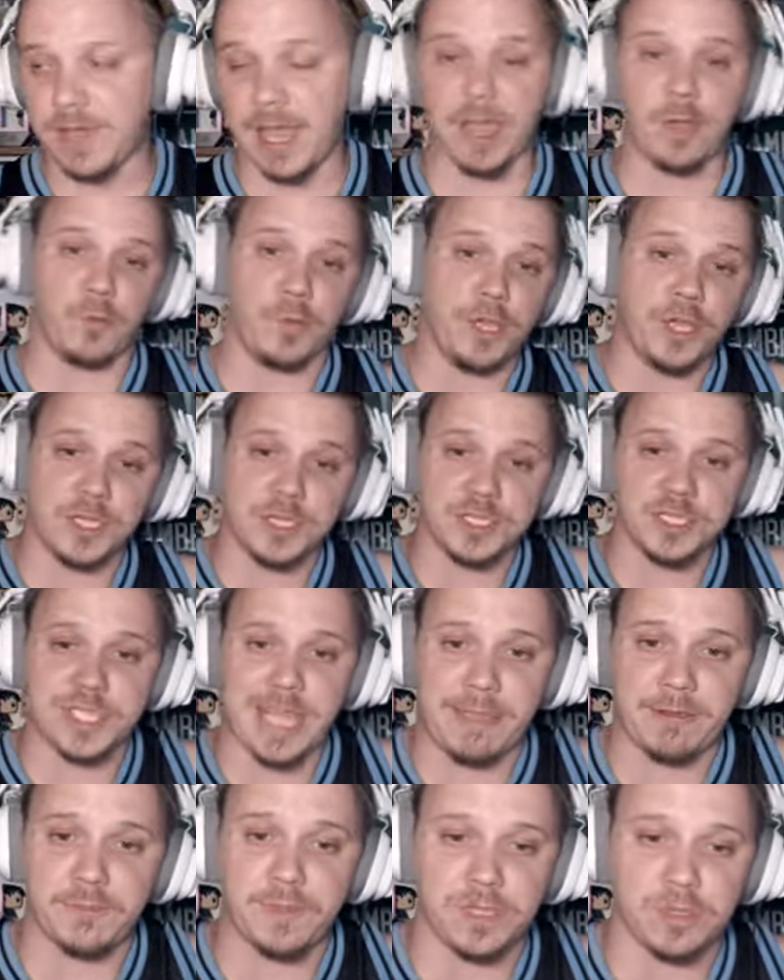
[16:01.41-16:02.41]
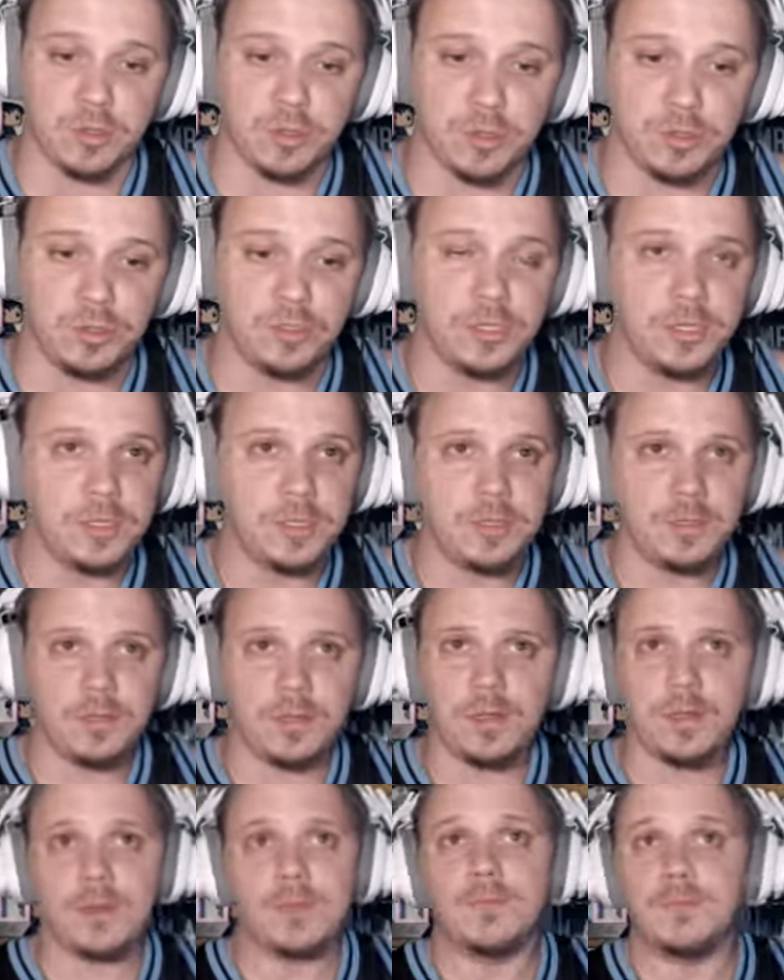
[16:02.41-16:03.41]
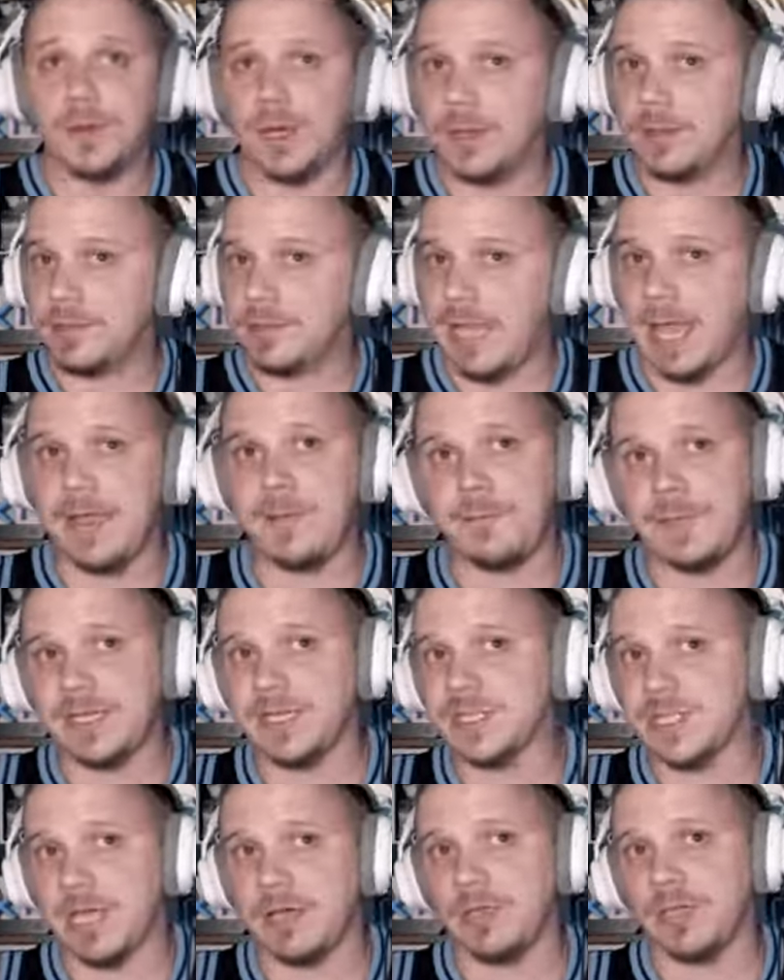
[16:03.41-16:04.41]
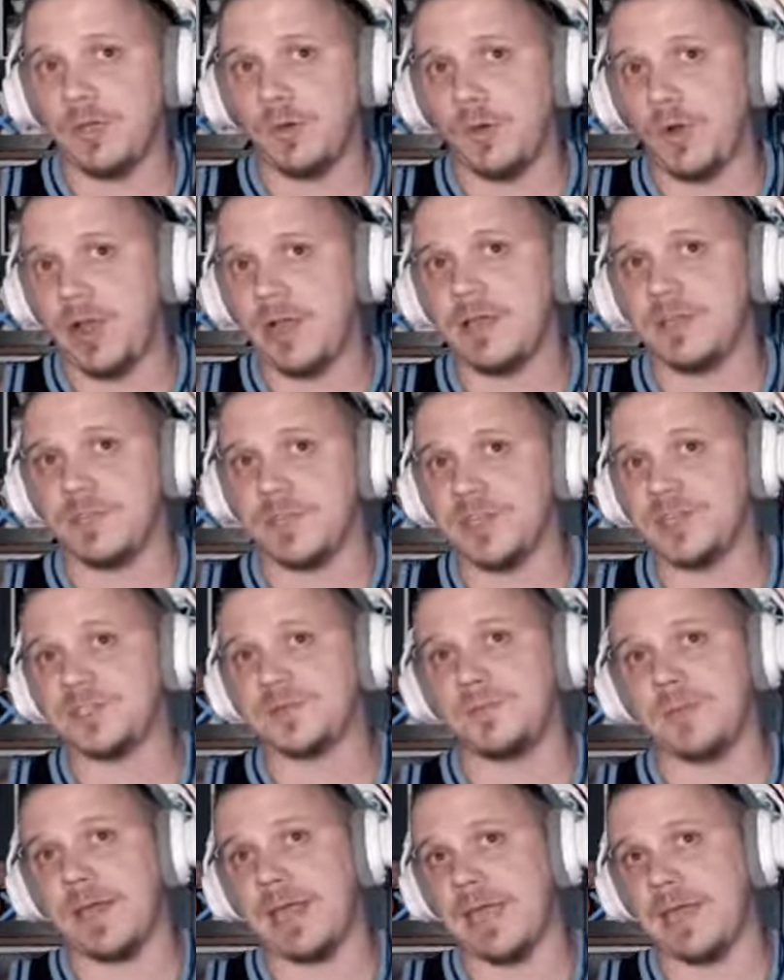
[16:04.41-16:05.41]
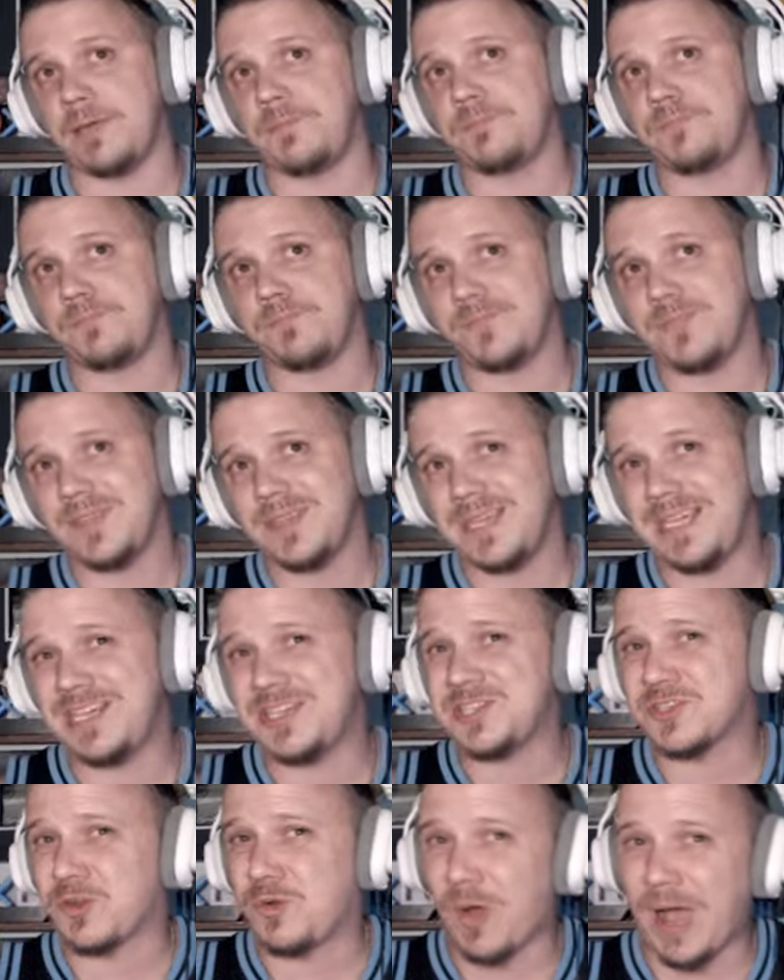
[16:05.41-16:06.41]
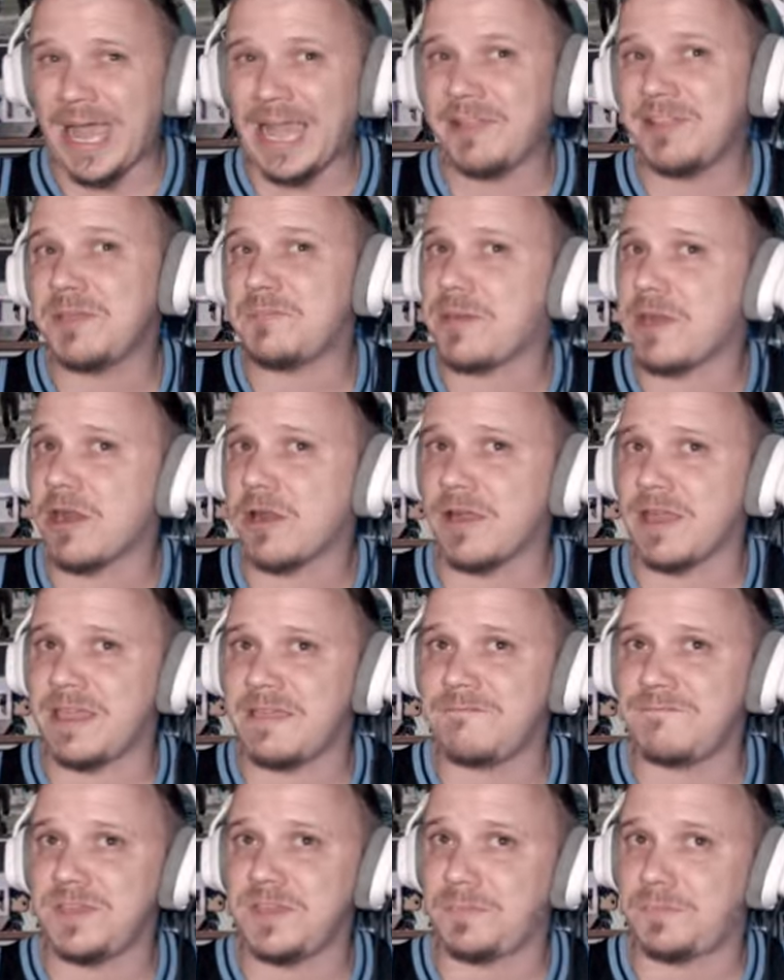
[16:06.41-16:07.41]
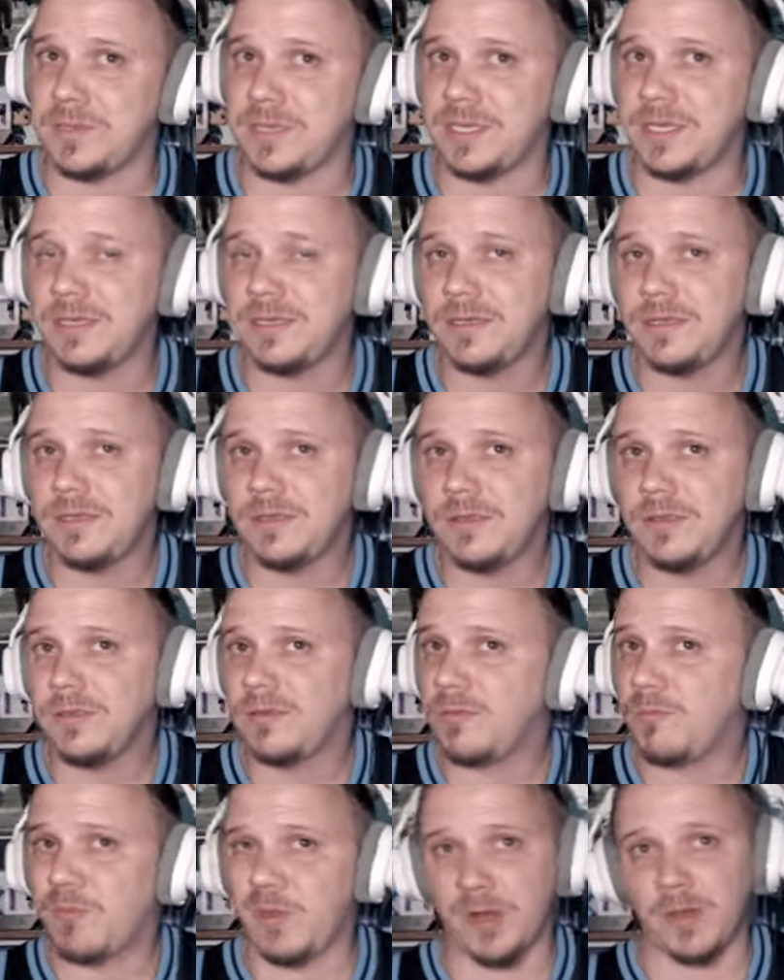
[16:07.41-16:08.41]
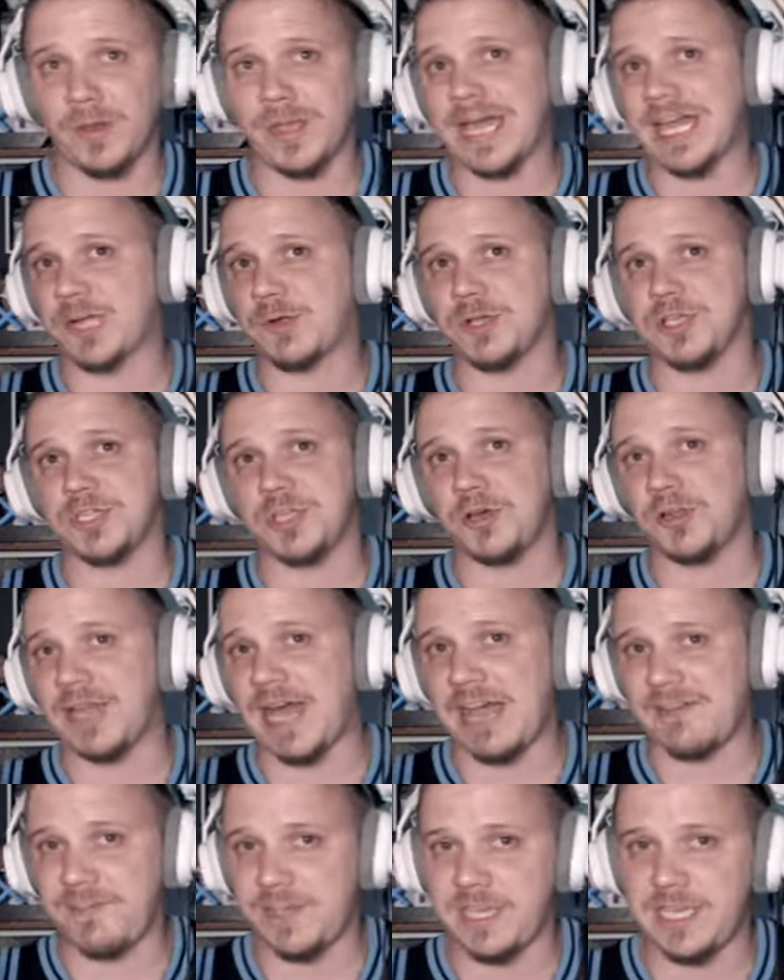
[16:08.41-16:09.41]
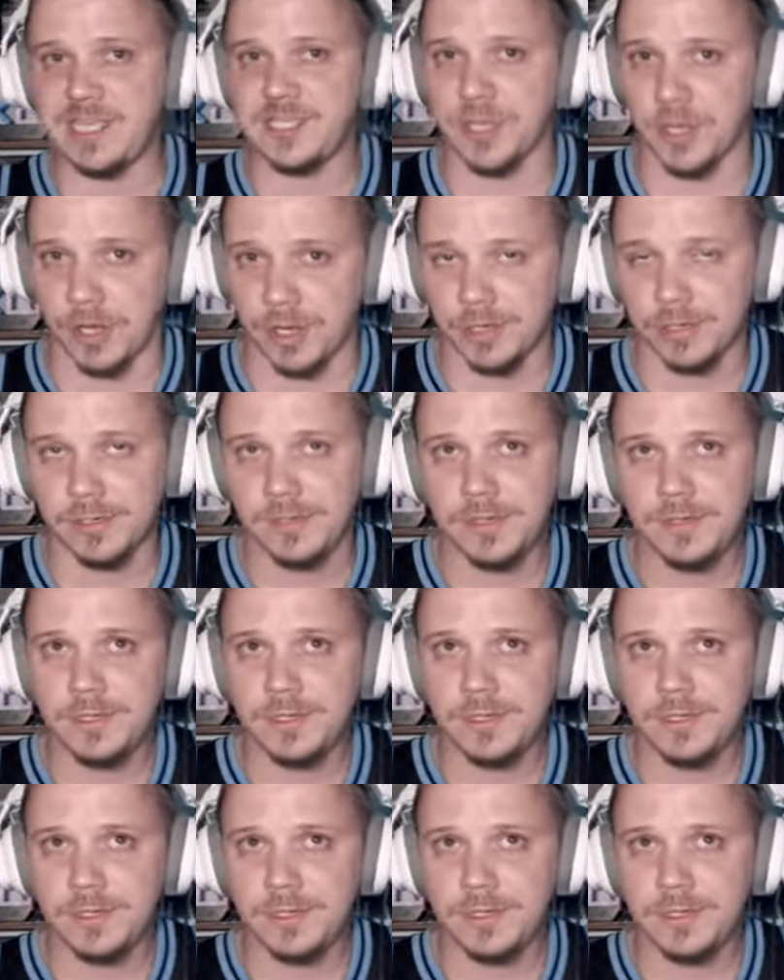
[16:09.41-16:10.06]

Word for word: I wish, that would be cool. But let me tell you what, this man, he's quietly been our MVP. We don't got Chris Olave, he's hurt.